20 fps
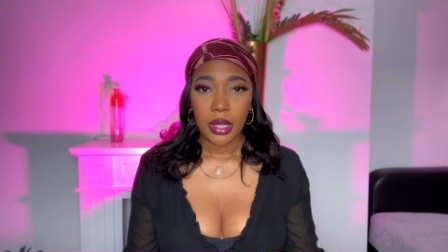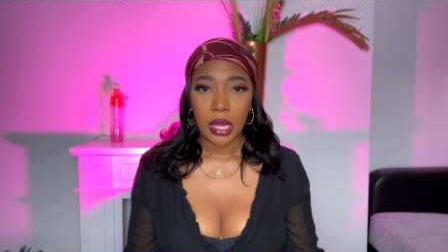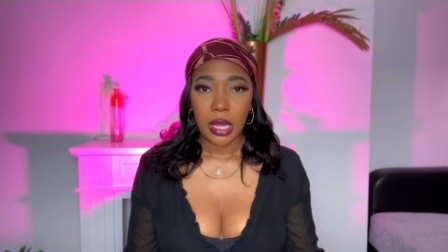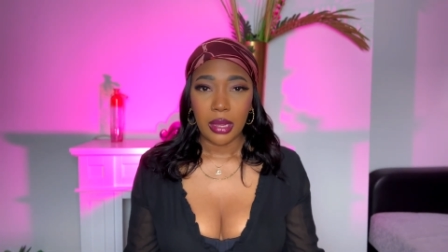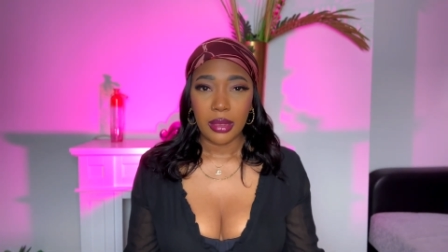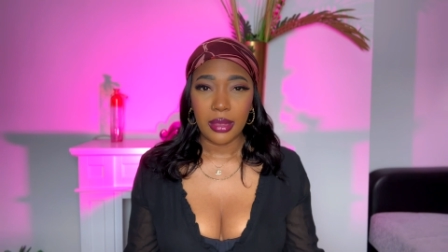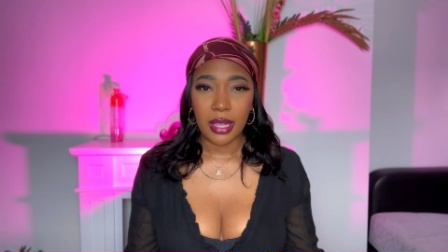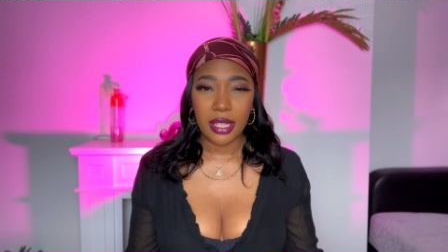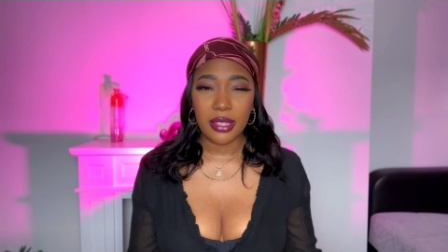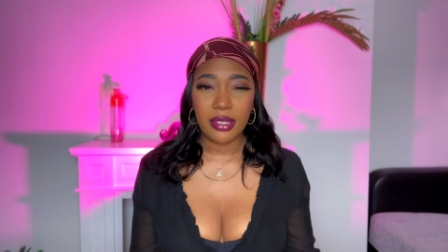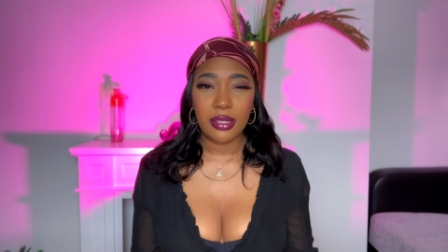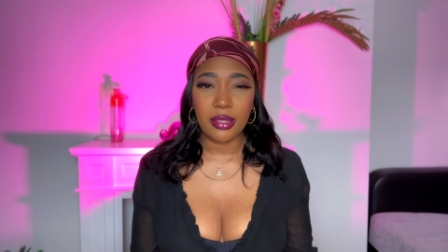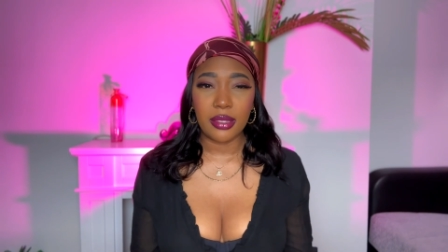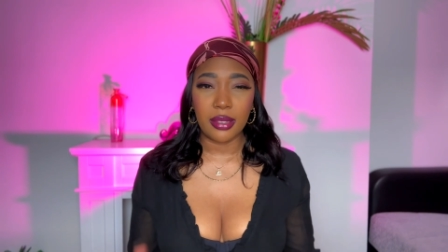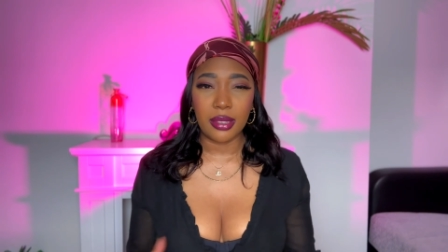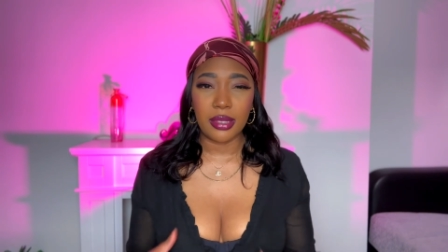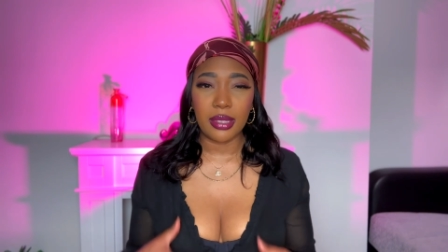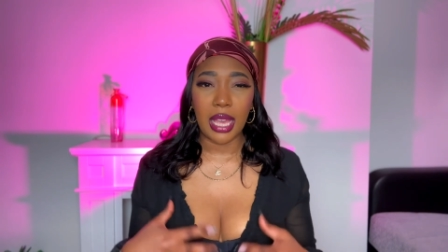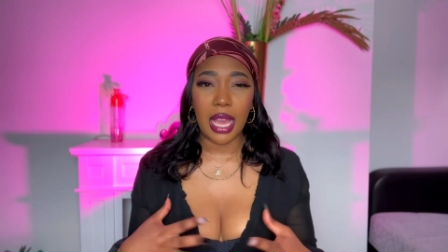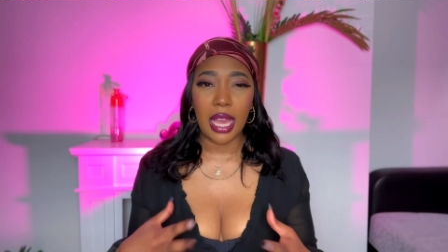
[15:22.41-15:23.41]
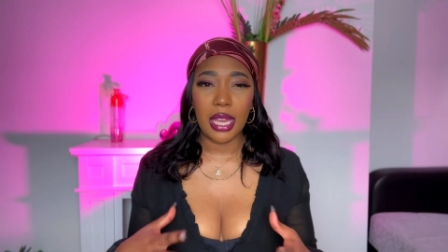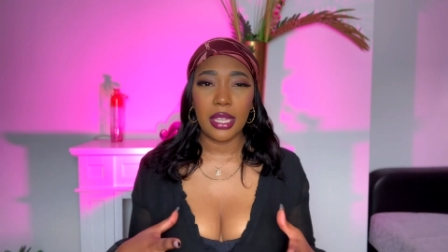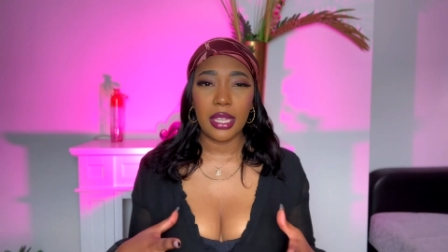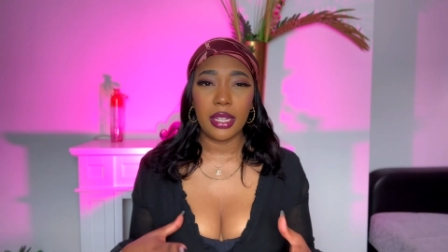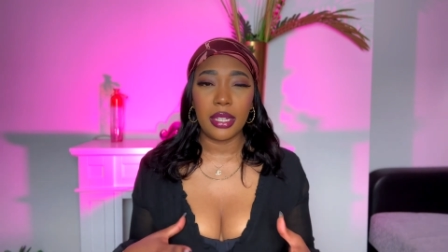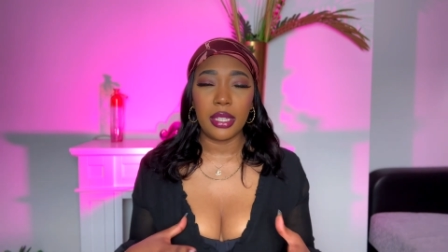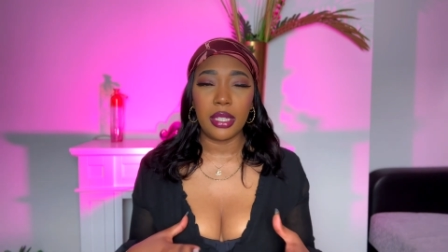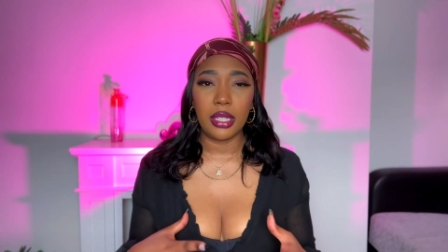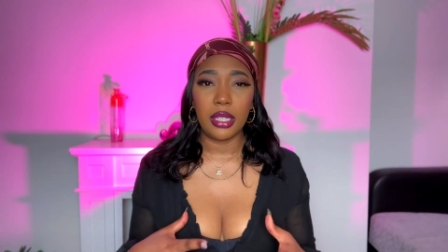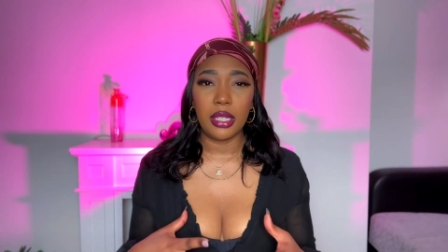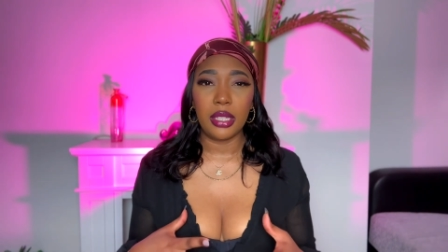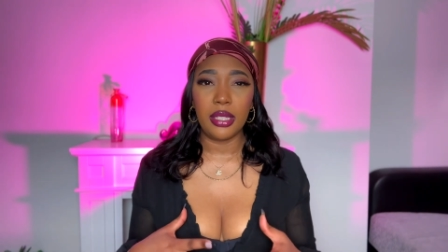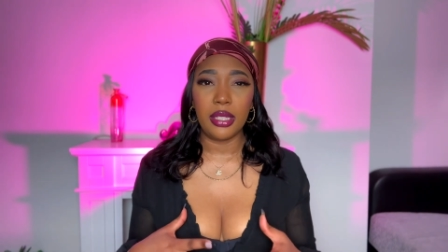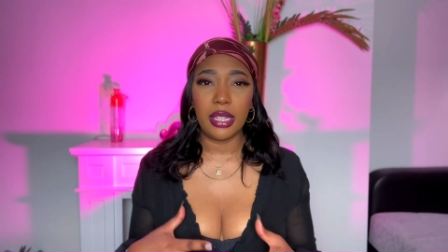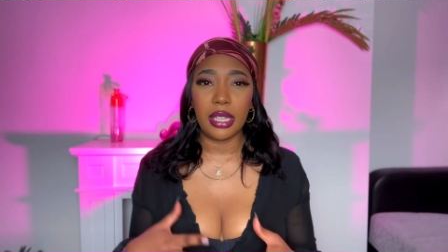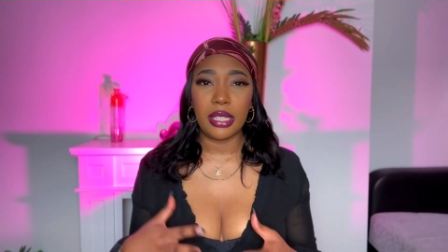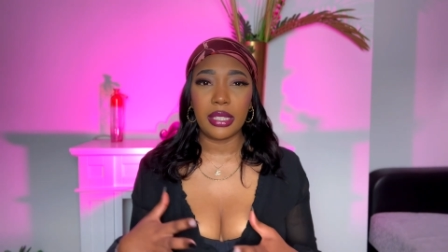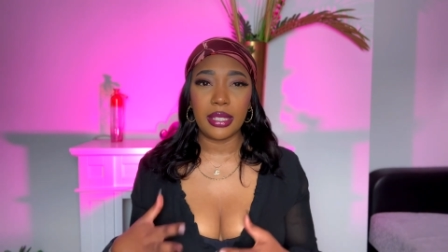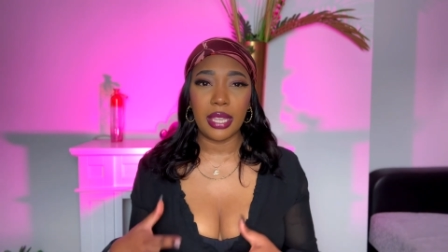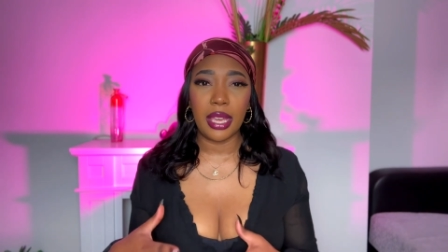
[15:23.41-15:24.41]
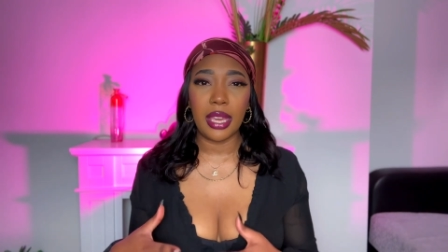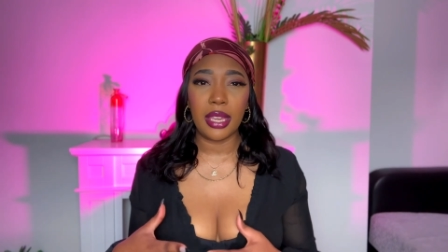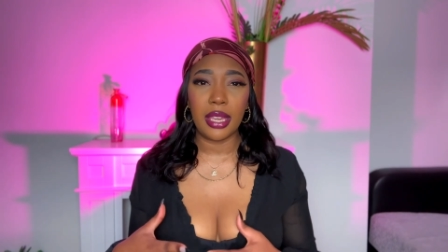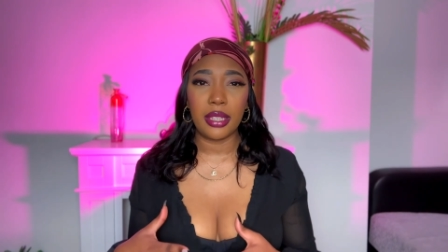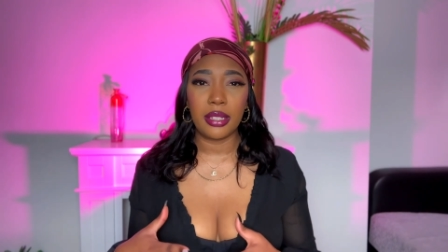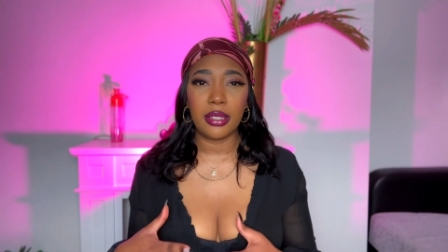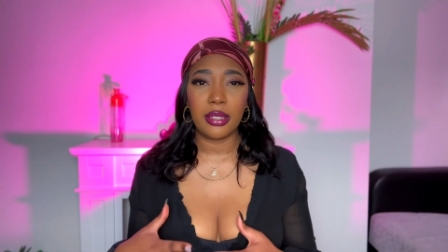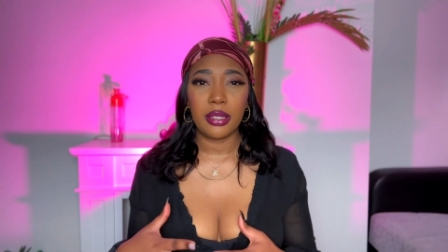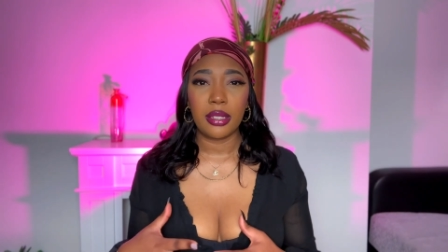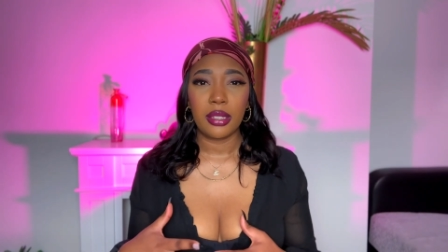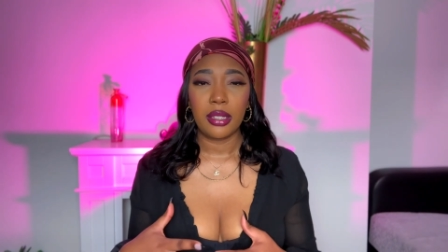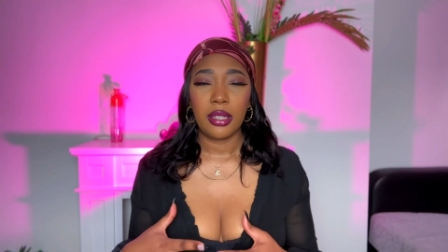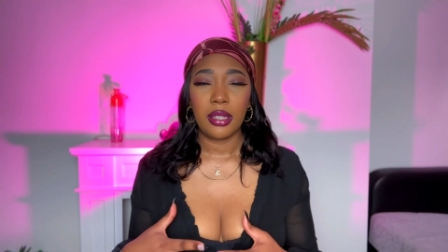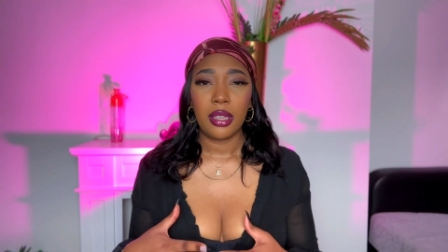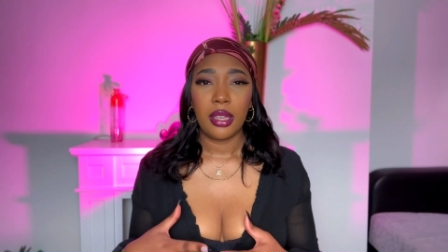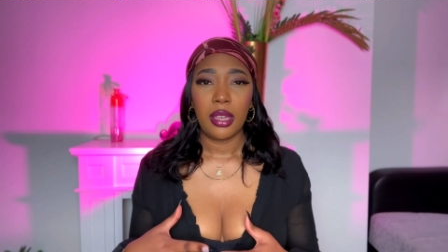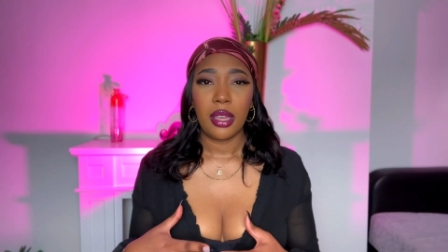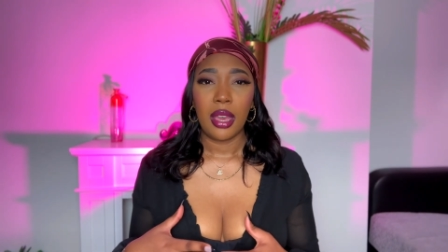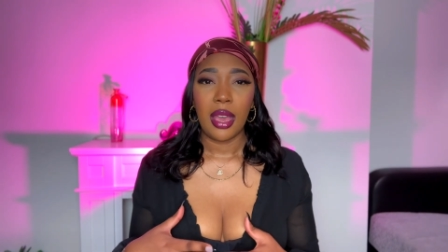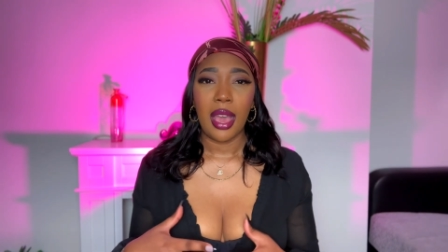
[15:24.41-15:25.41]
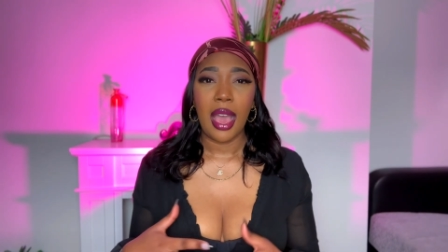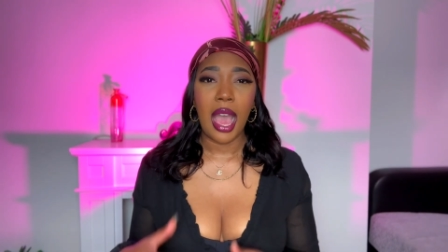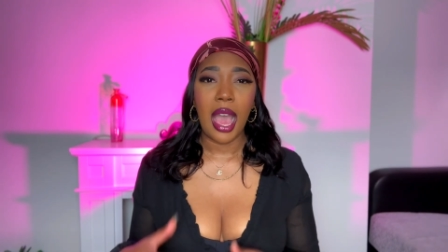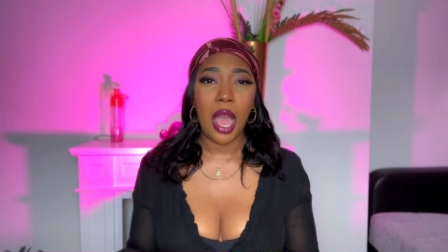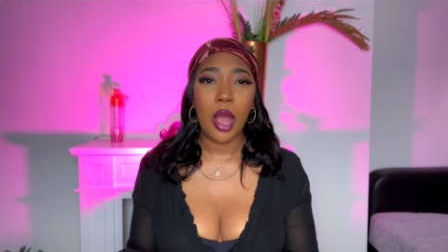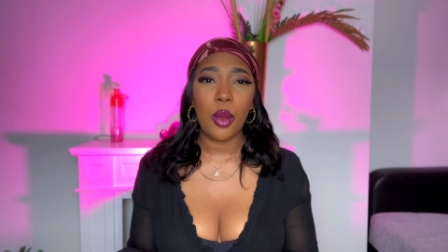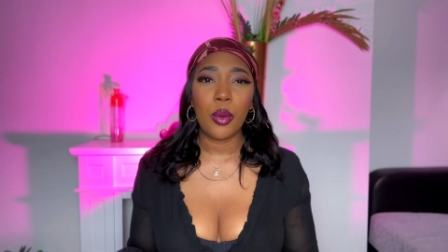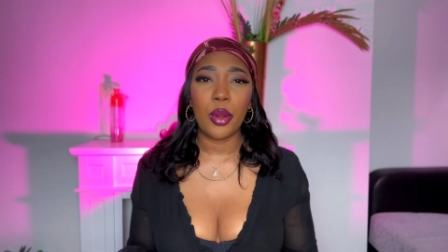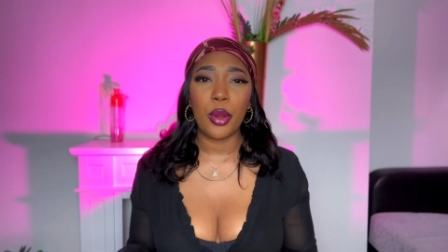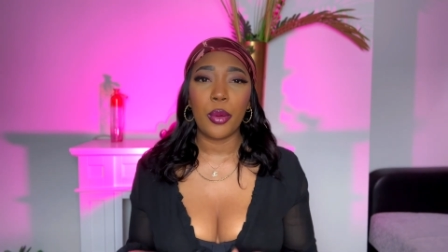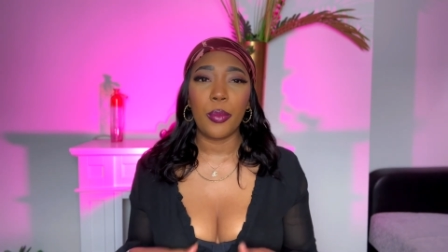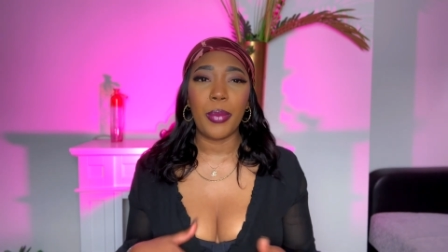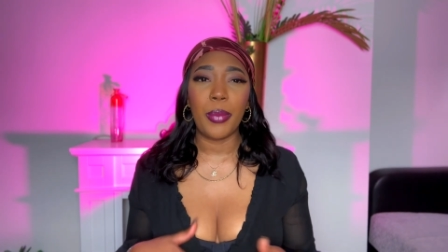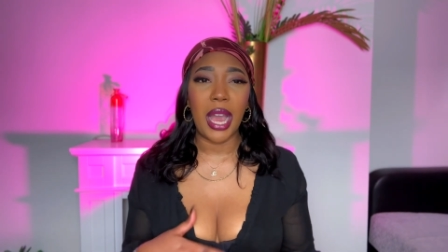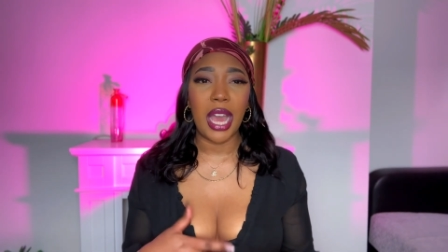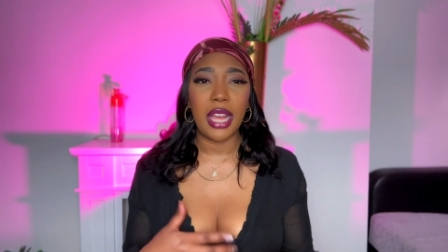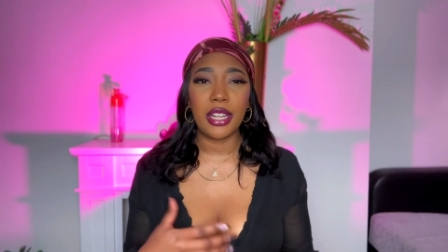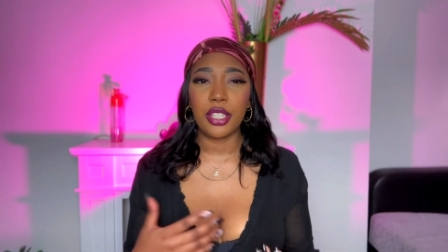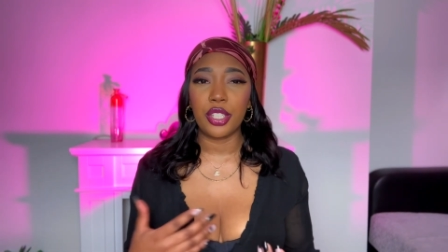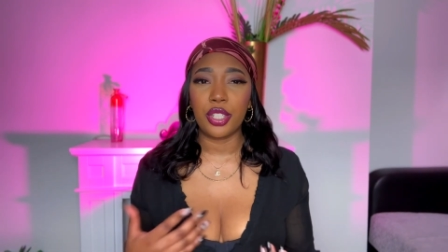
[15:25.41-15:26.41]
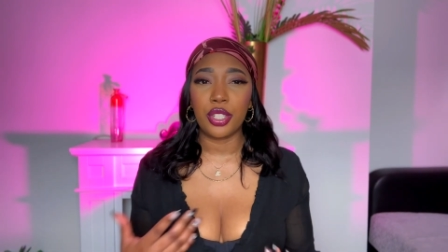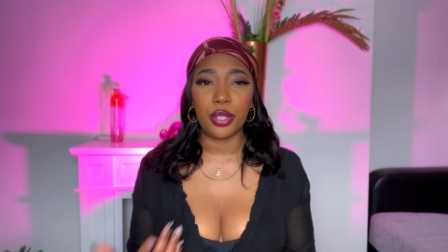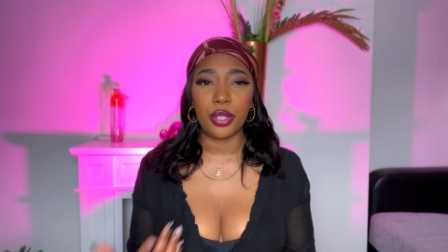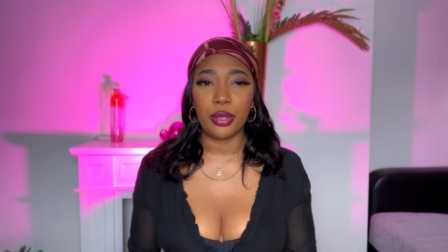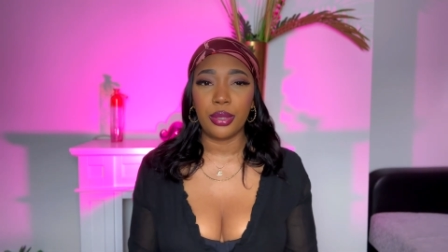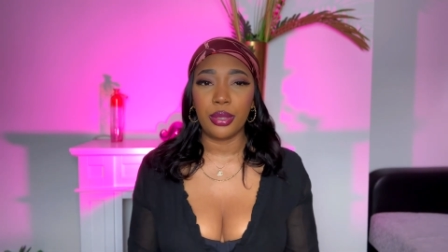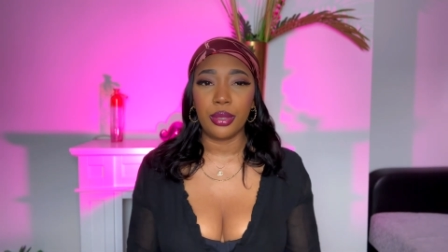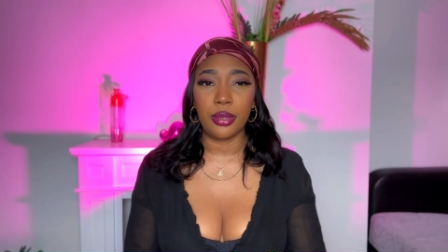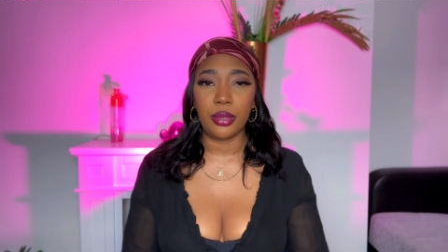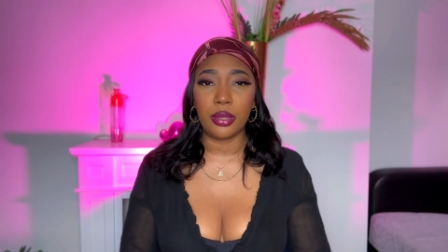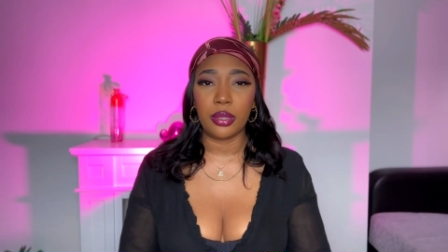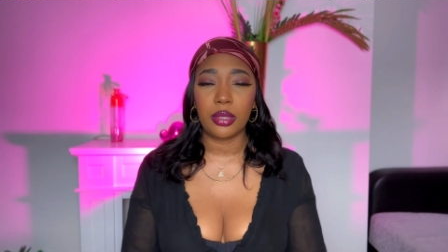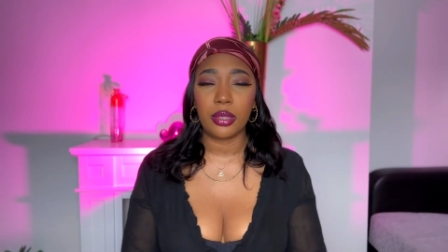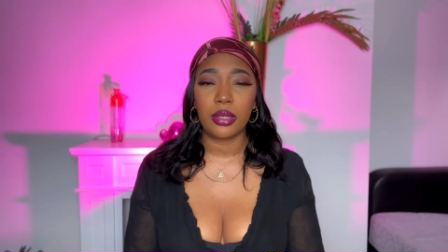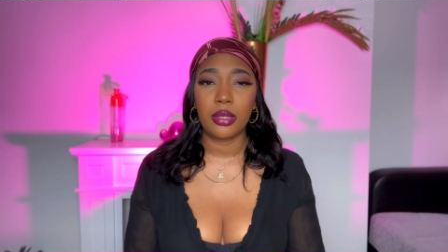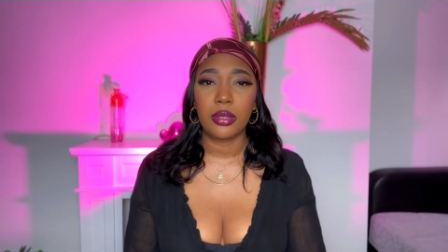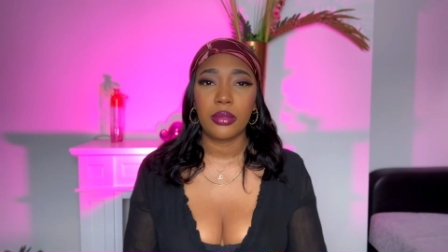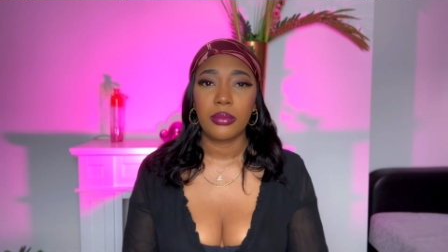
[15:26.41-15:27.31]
let society dictate how our bodies should look